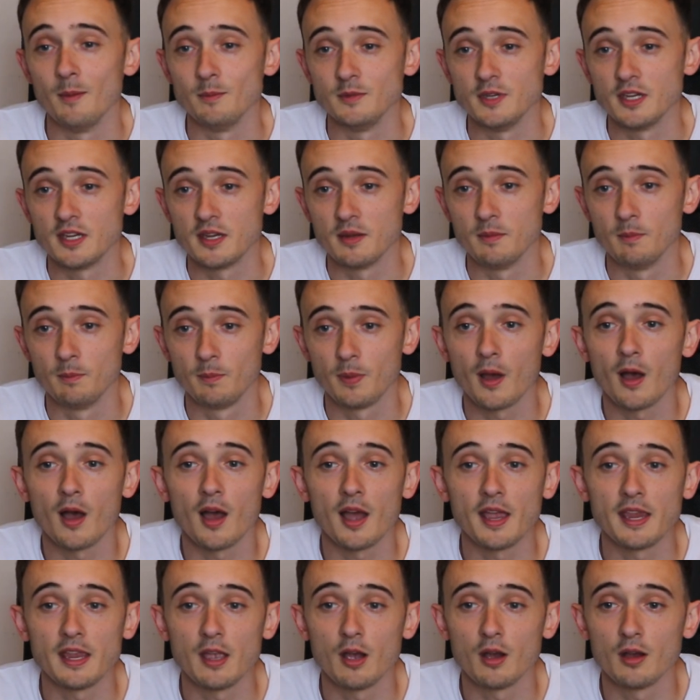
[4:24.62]
You can
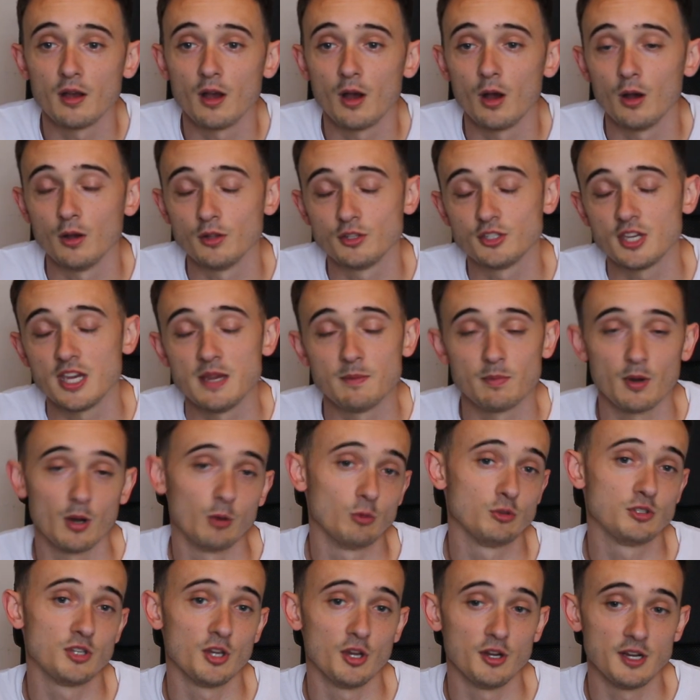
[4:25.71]
buy cheap
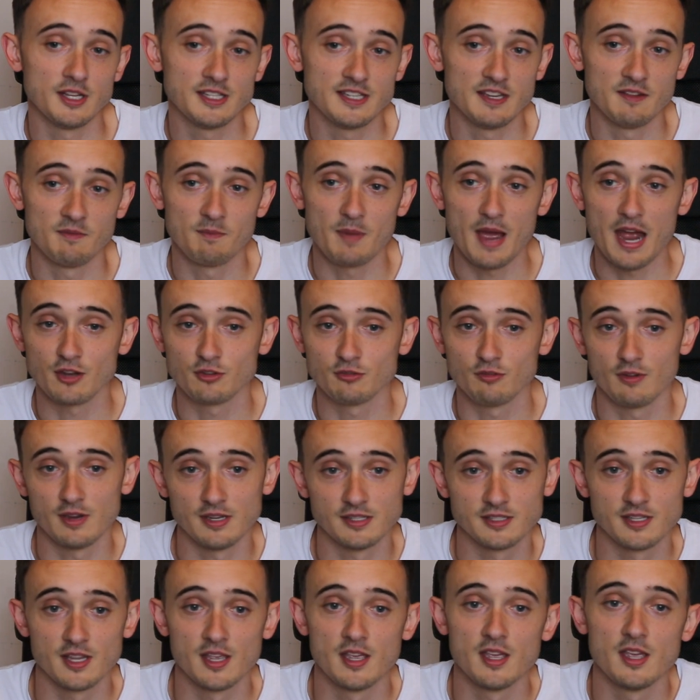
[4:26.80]
alternative
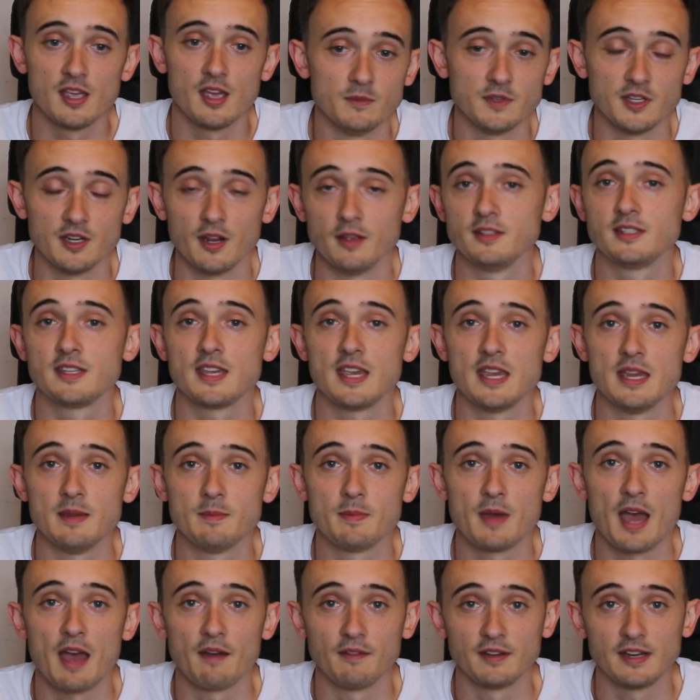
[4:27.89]
batteries, to
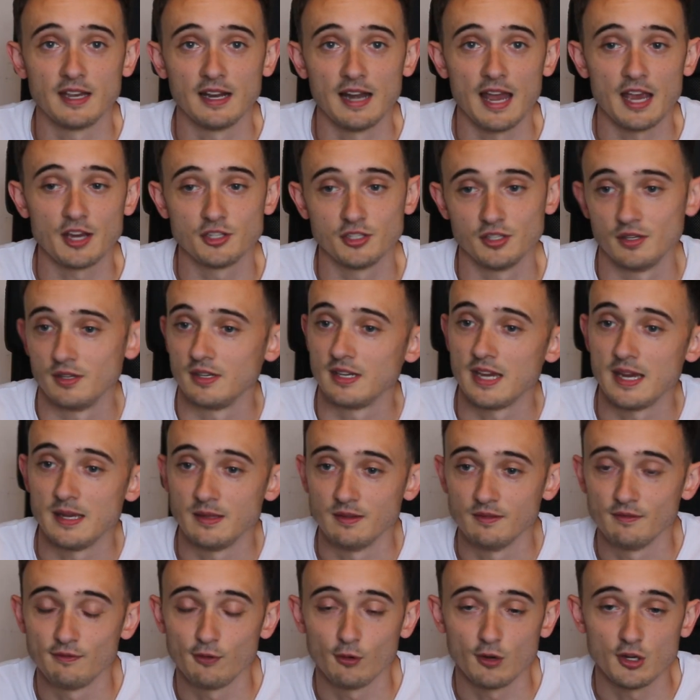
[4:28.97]
have a collection and keep
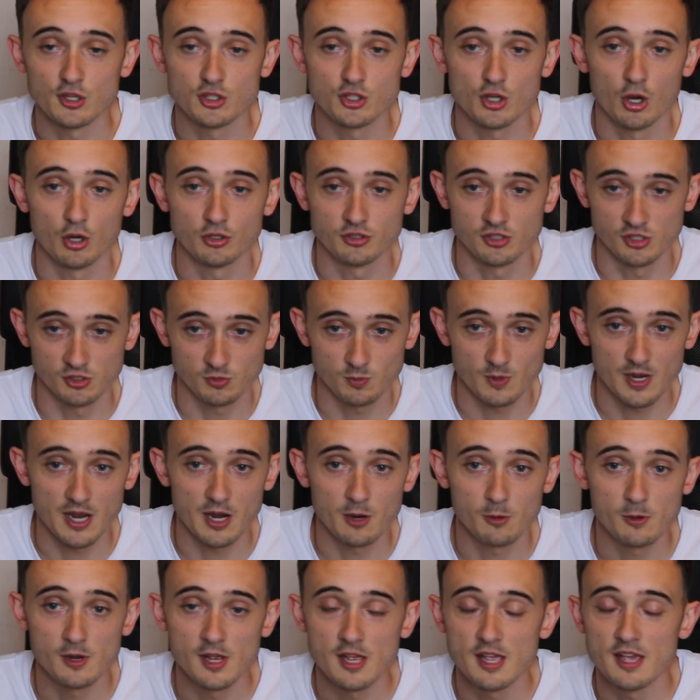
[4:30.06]
them fully charged as
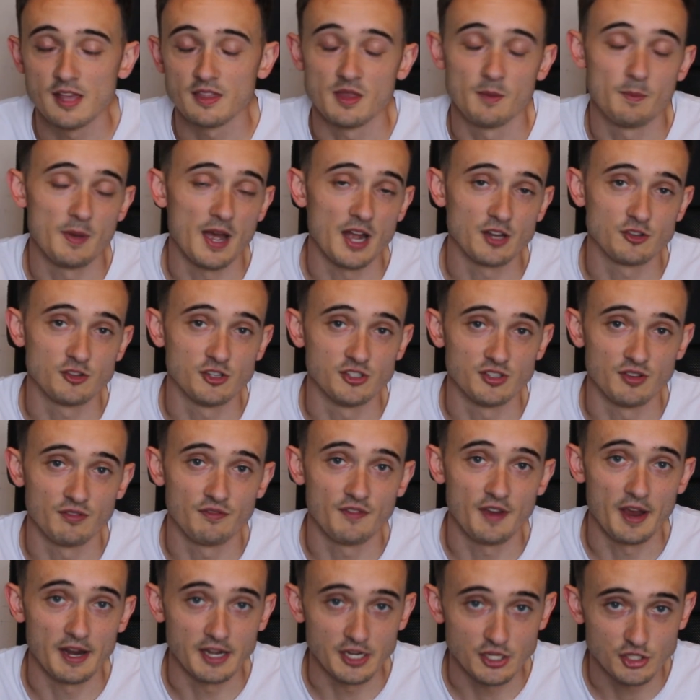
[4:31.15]
well. The batteries are
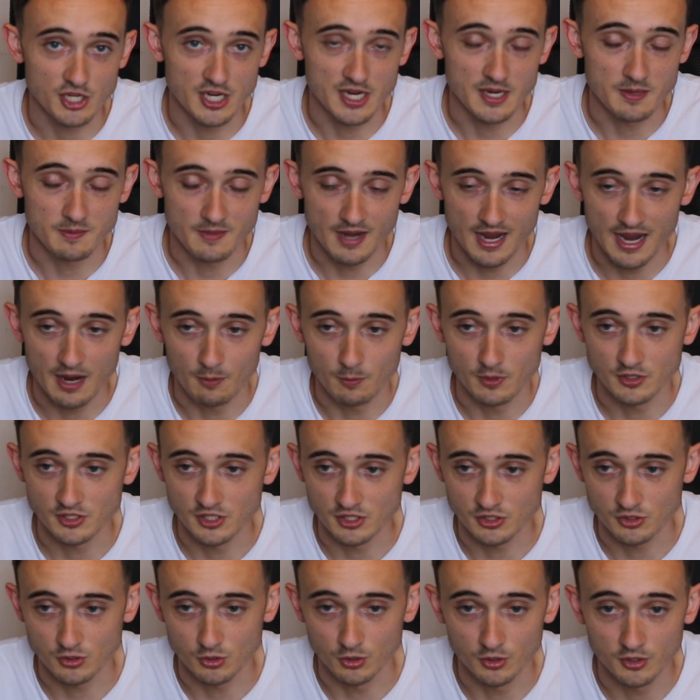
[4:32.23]
fairly cheap now, which
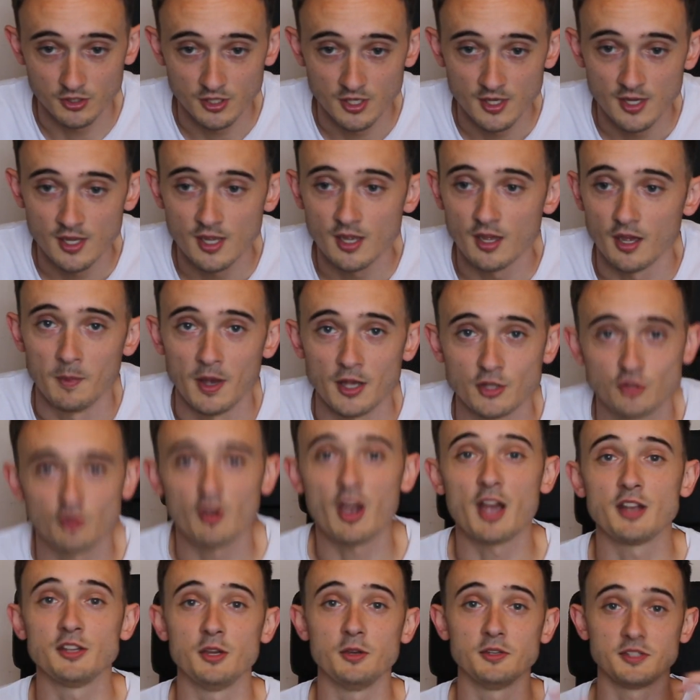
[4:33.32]
is good. I
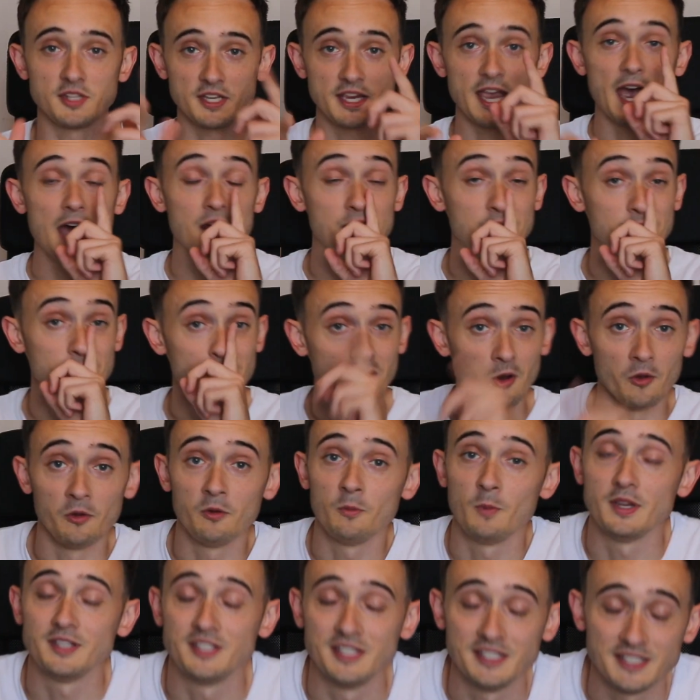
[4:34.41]
try and use the Canon one,
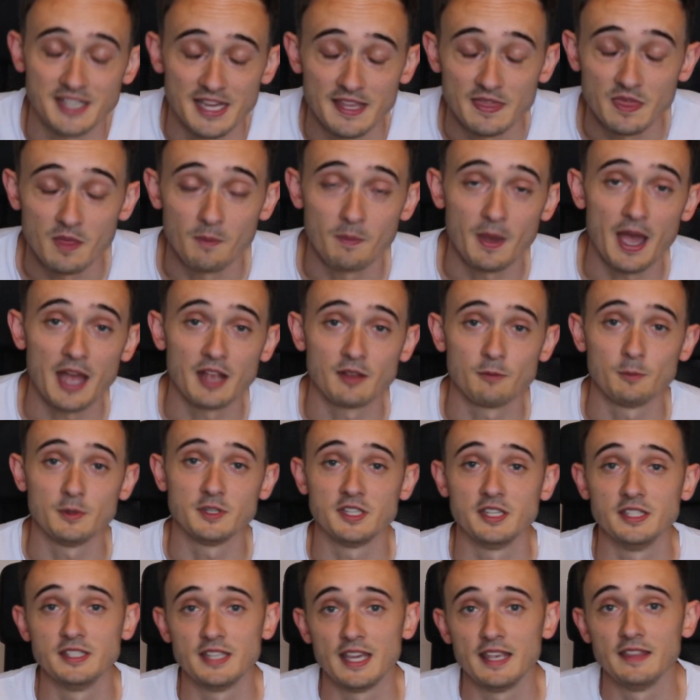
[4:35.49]
which is in
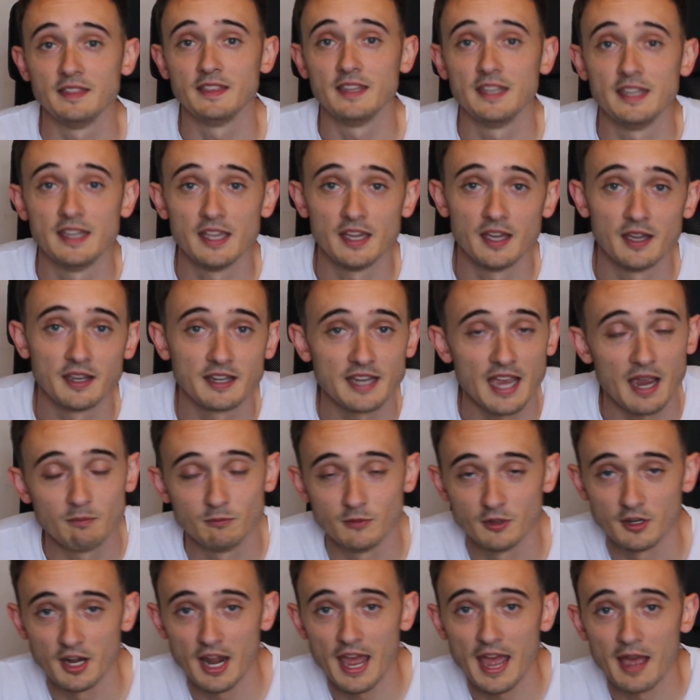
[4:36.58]
the
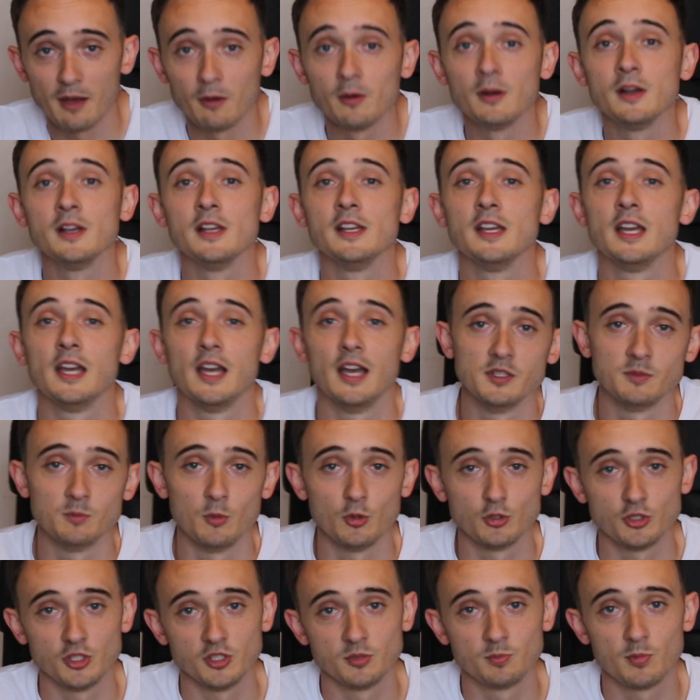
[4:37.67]
camera now, as
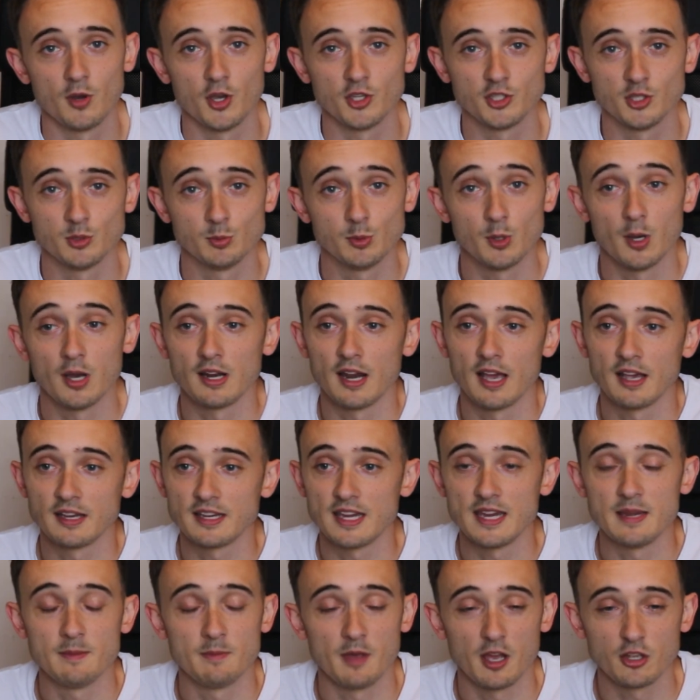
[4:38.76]
much as possible. I like
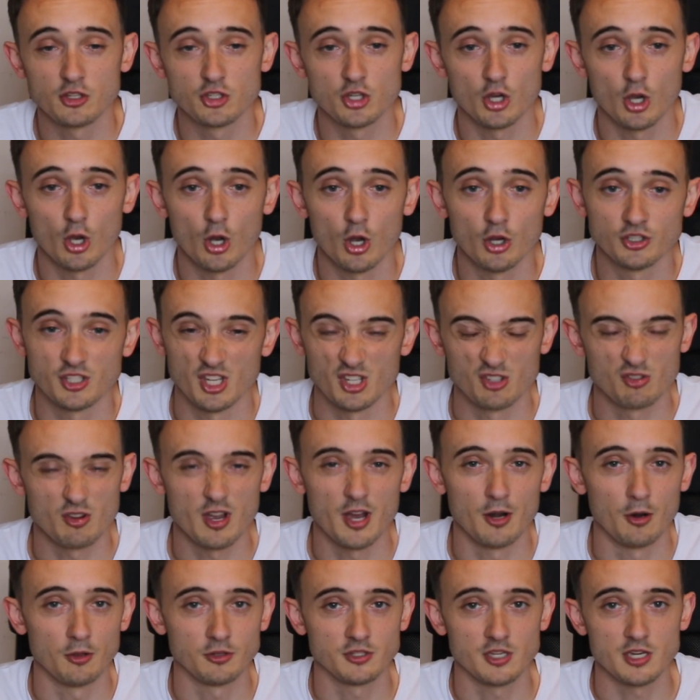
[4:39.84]
to keep that charged. I
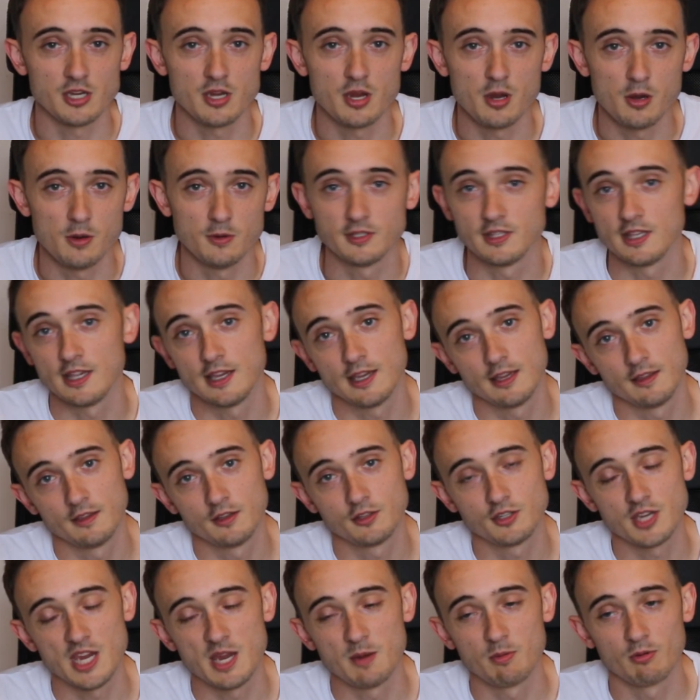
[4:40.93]
try not to use the
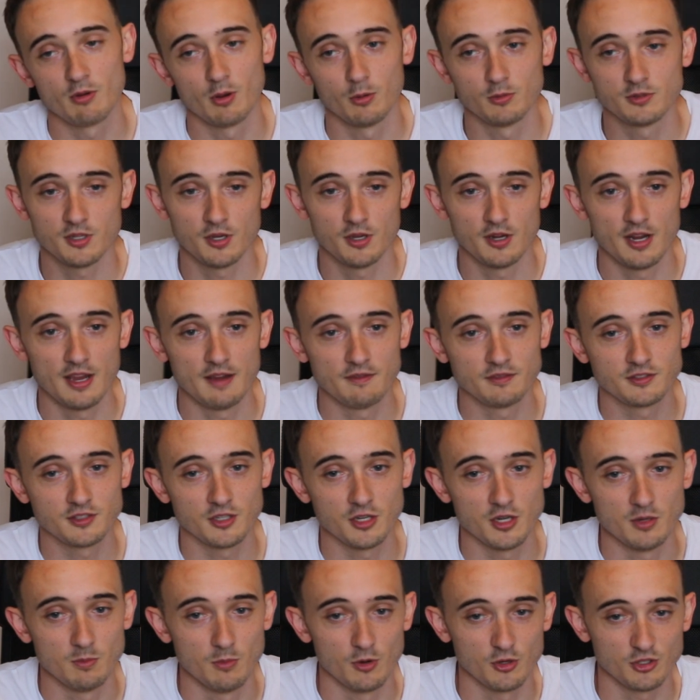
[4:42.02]
cheaper alternatives
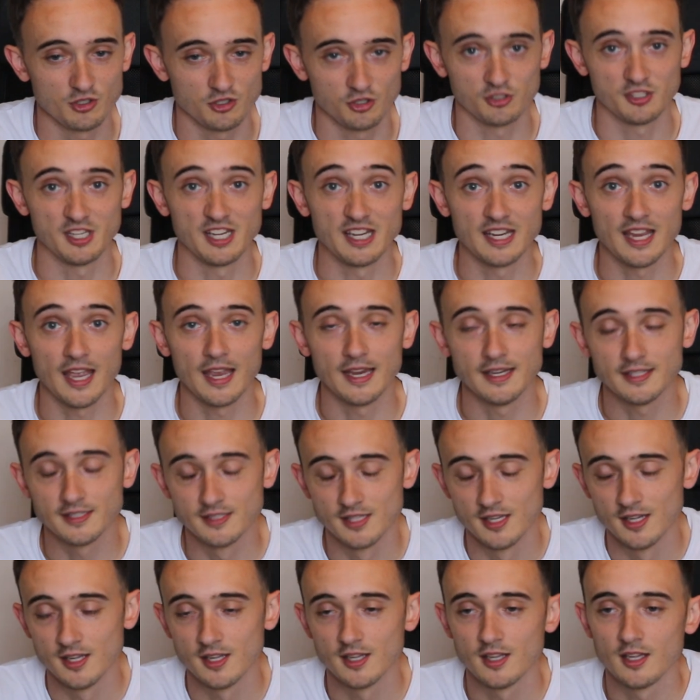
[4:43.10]
too much, just in
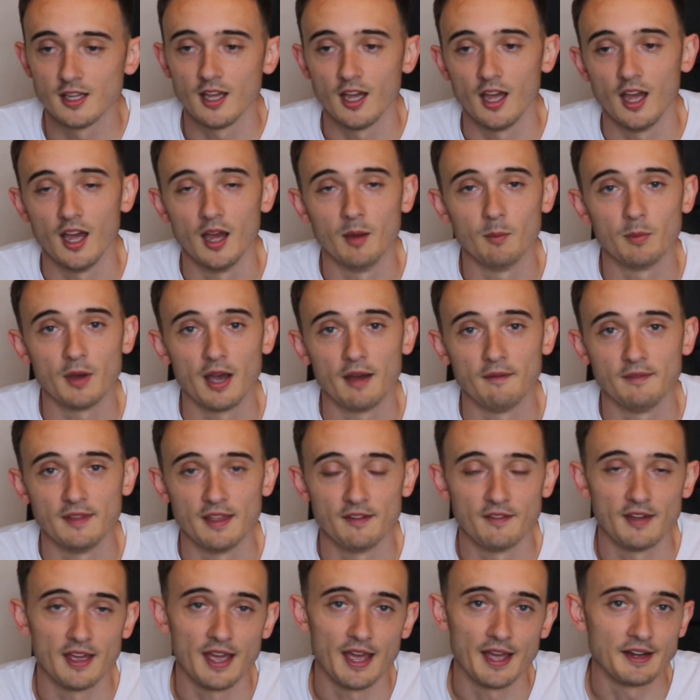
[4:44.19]
case. But I've
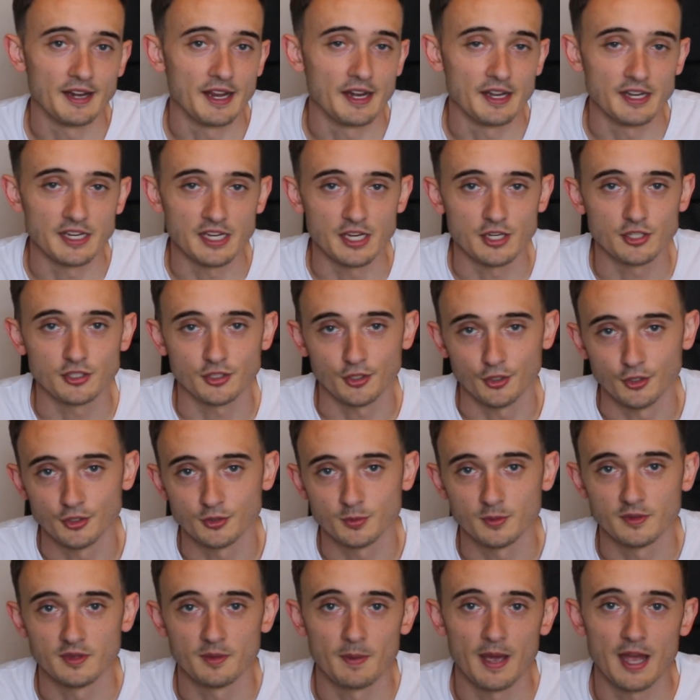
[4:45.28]
never had any issues
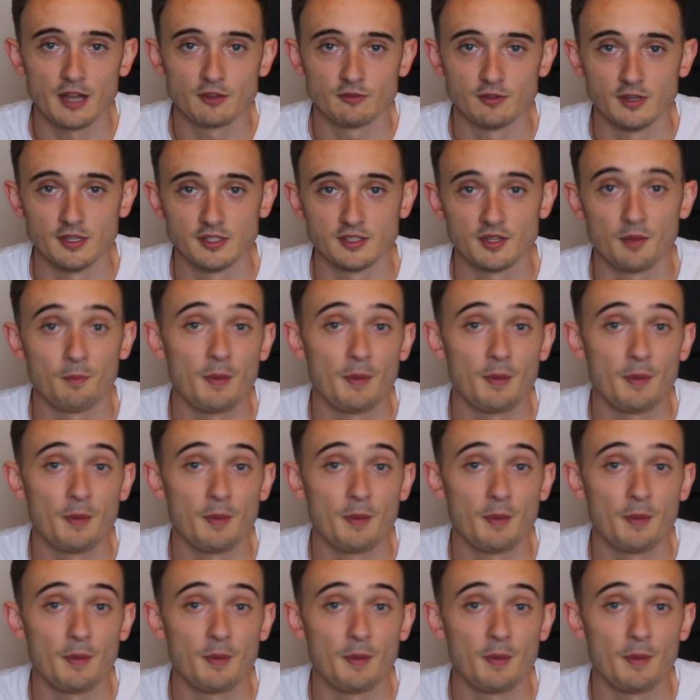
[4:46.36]
with the batteries.